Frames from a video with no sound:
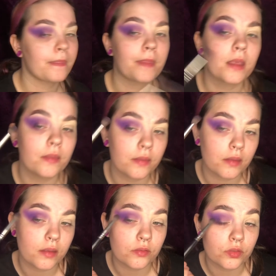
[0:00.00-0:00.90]
and
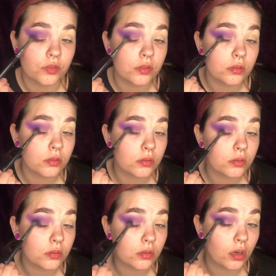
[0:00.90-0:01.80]
then just
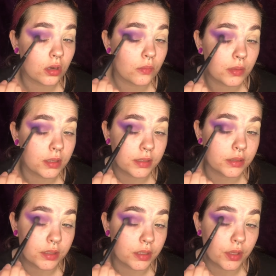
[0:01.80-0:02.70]
start blending it